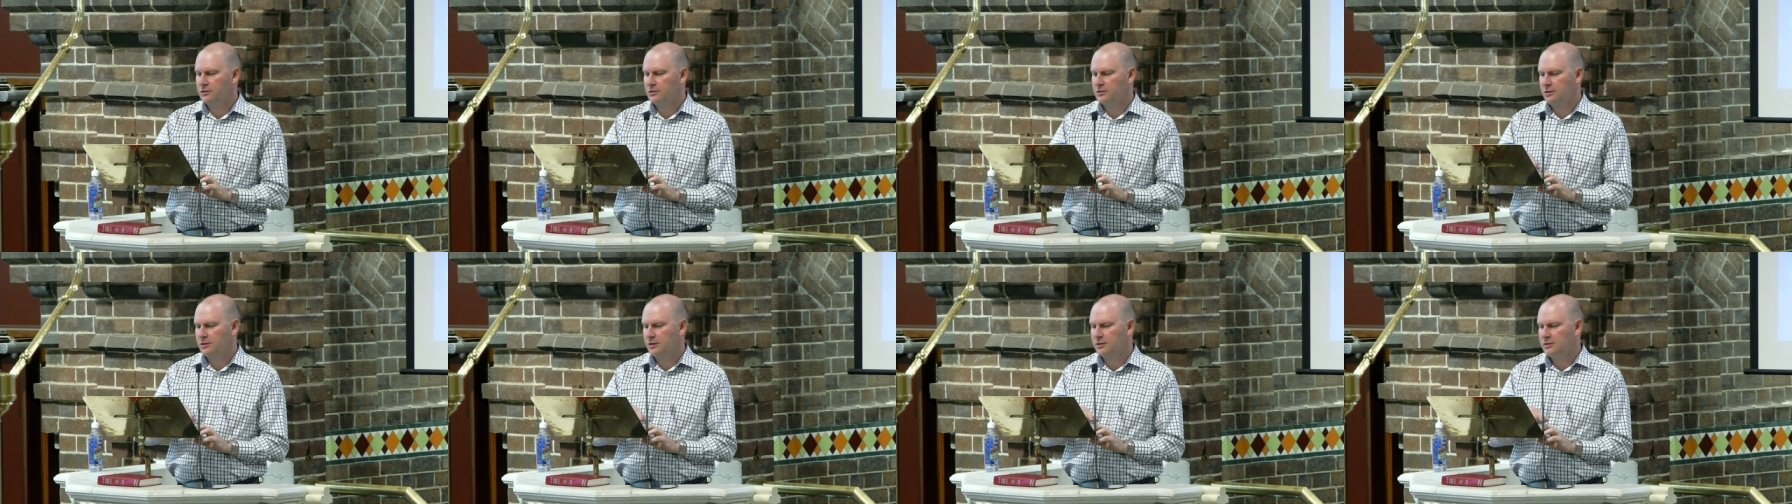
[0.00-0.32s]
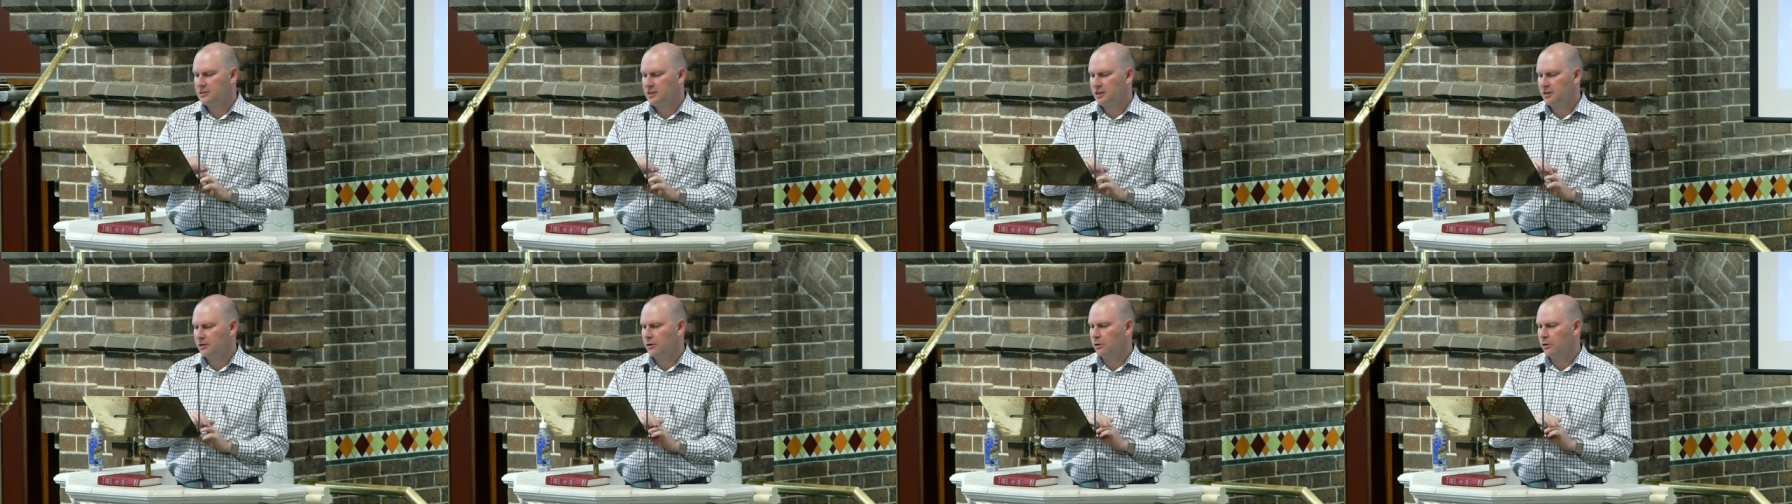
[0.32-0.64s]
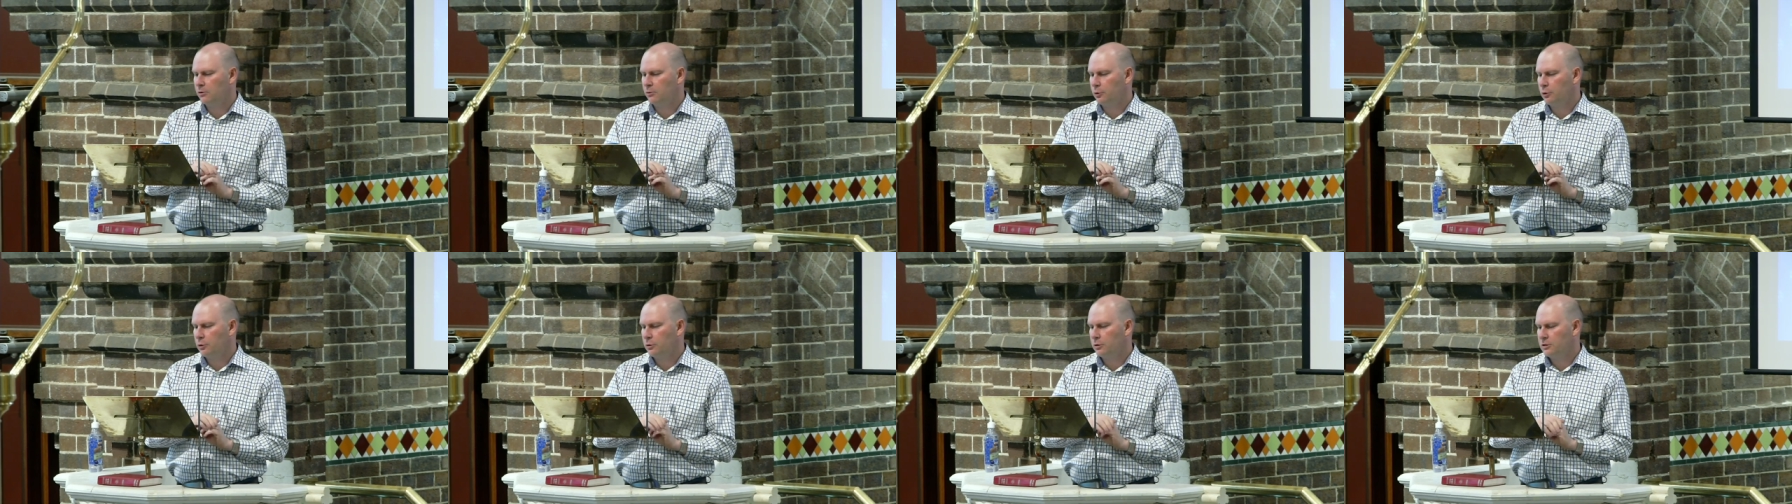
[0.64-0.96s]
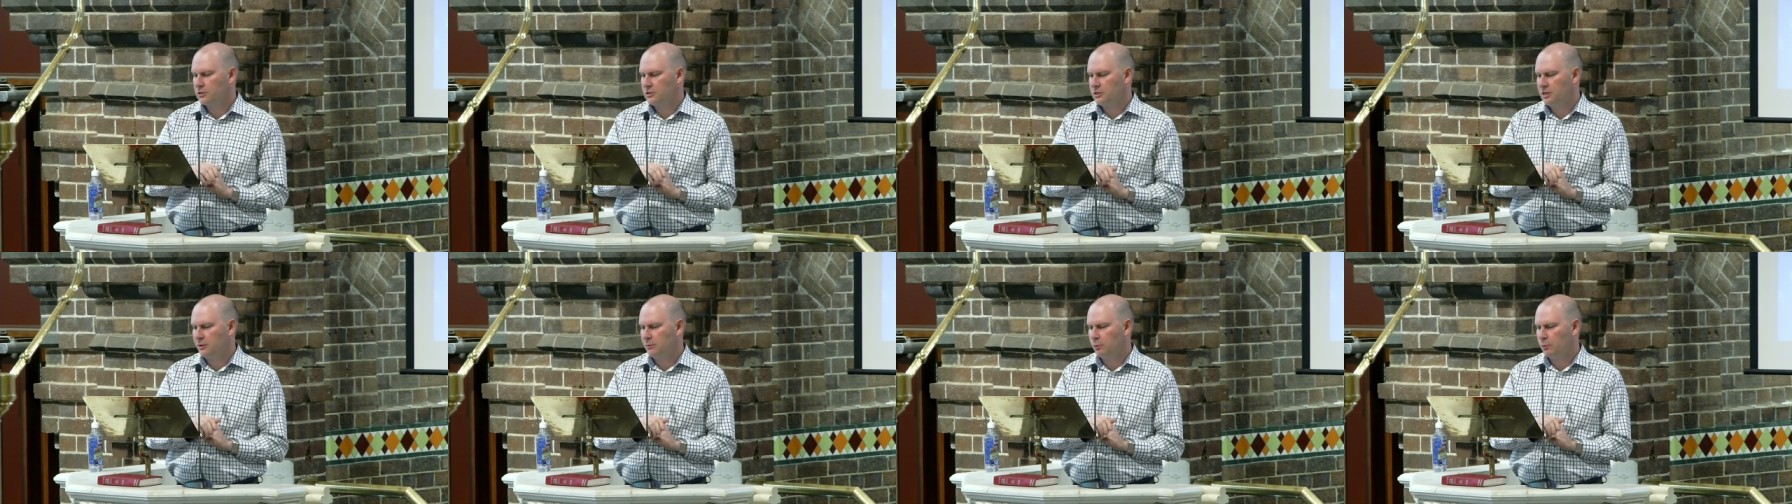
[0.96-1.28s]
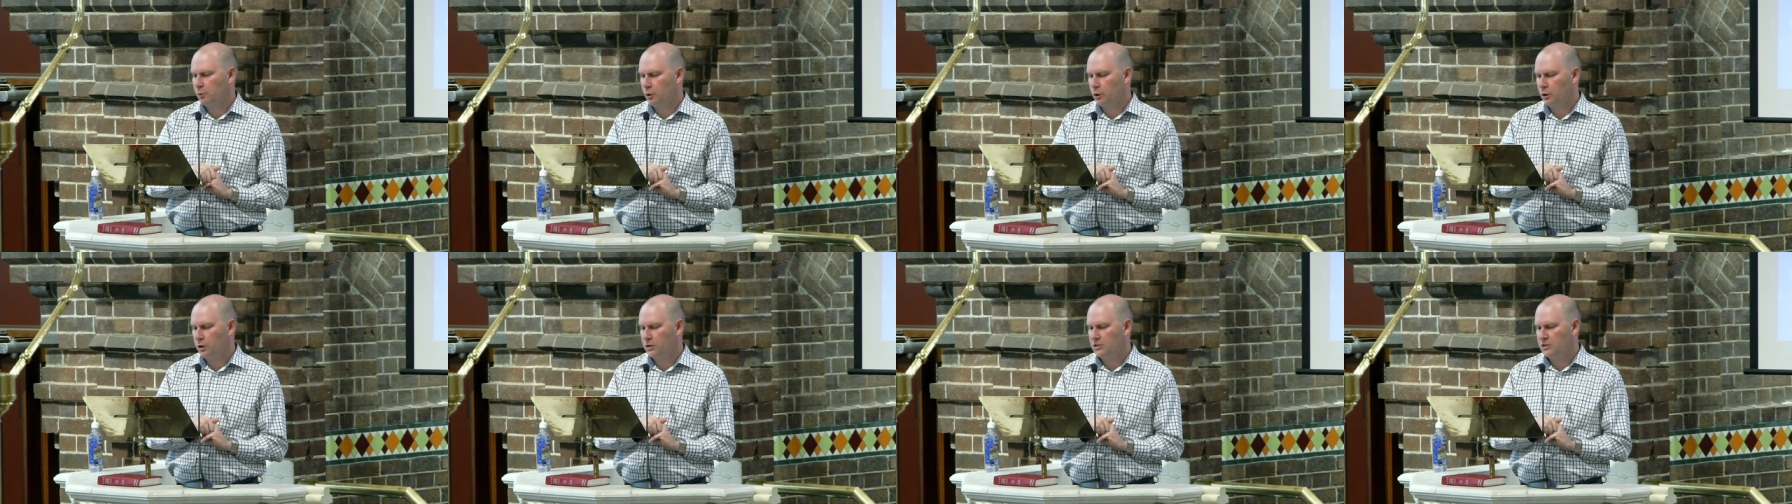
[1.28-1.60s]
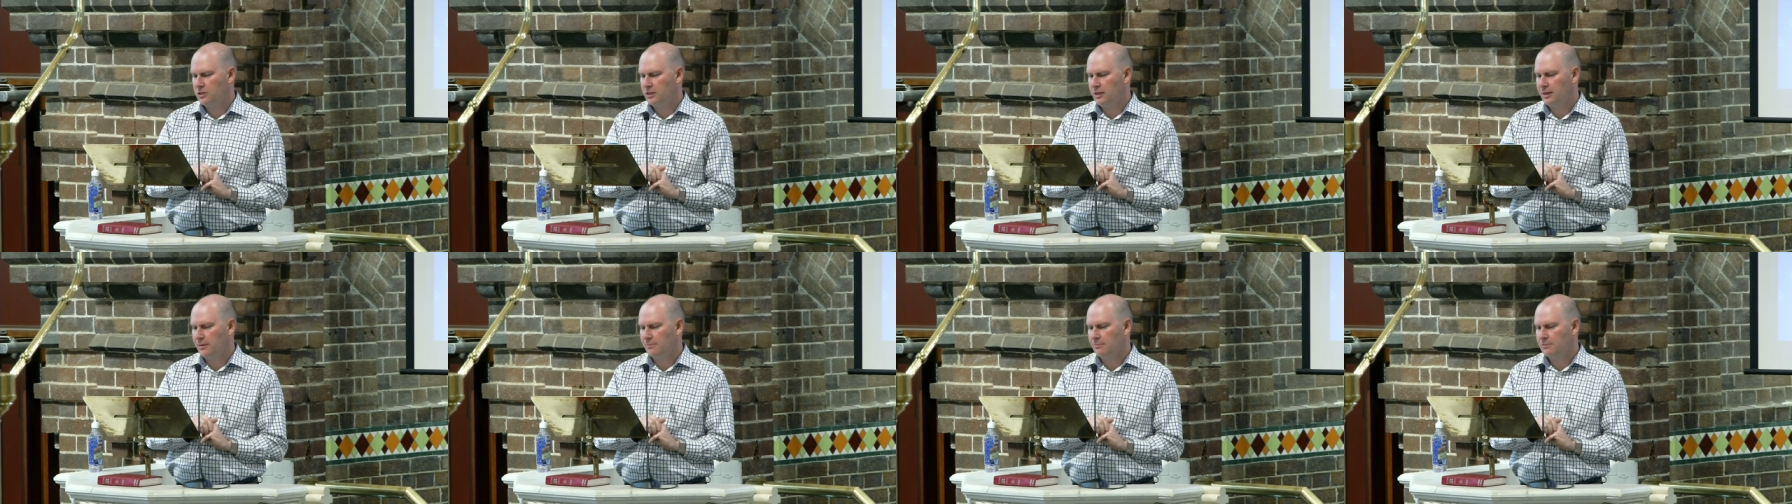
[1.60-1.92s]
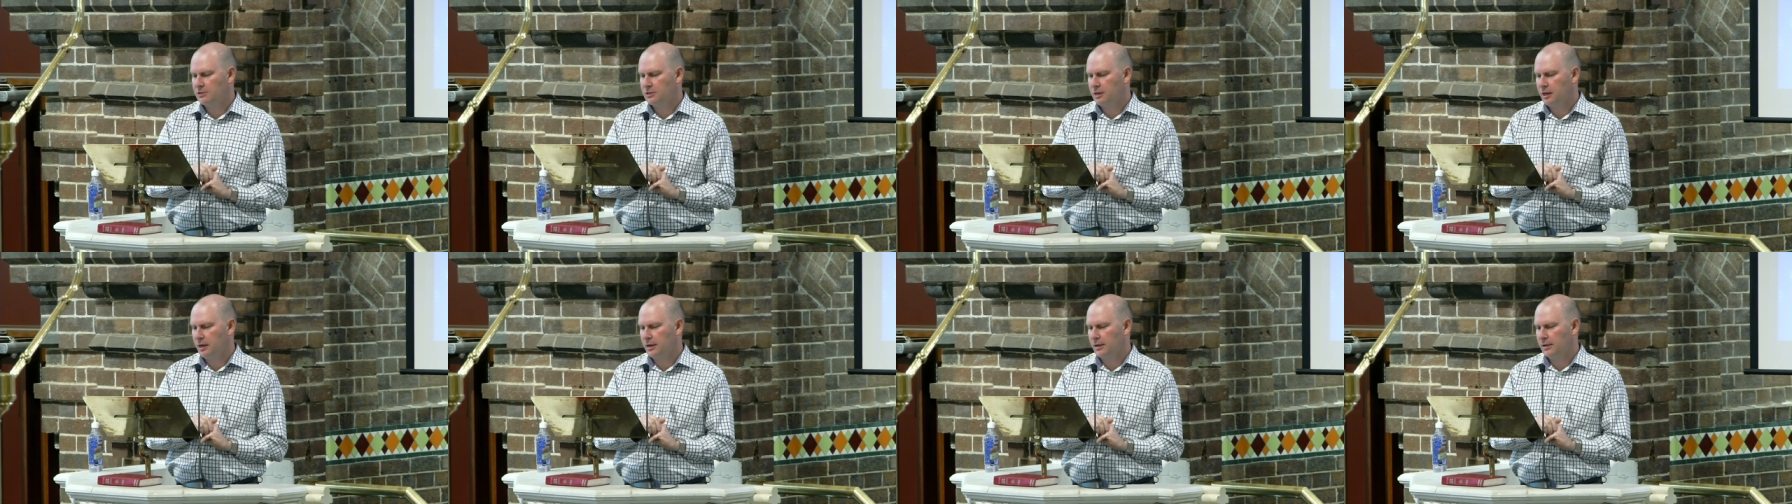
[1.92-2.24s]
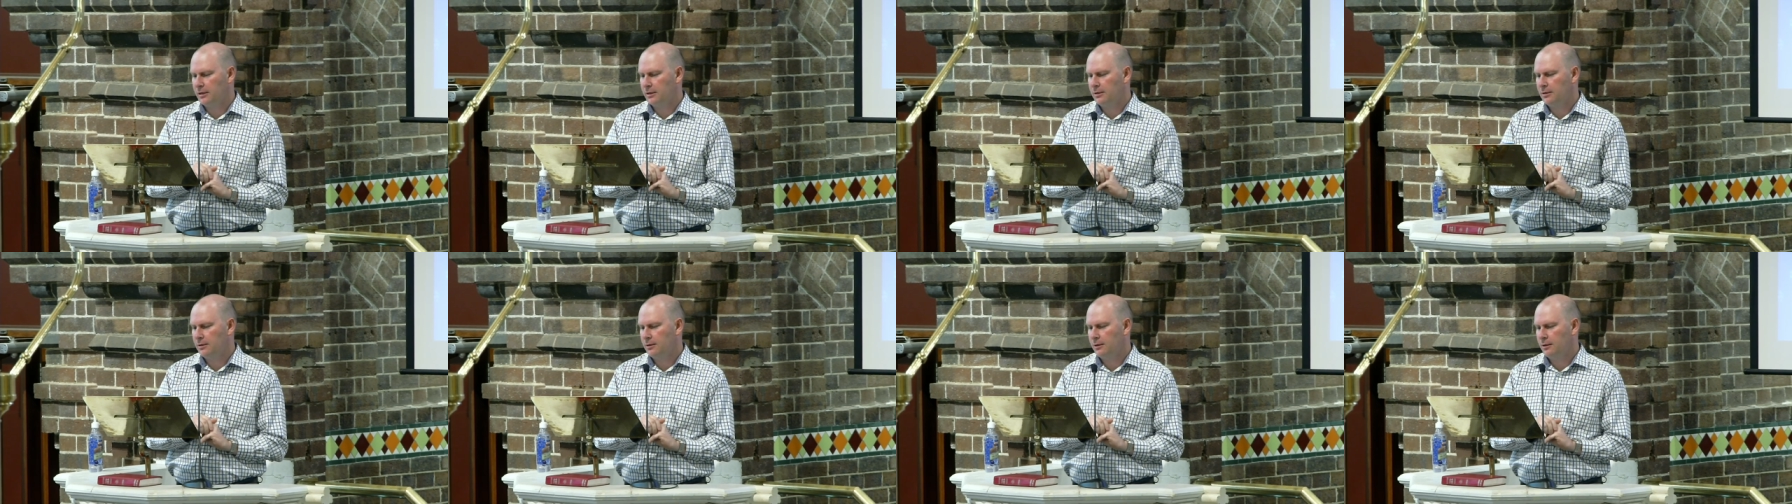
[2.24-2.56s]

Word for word: the synagogue ruler sent word to them, saying,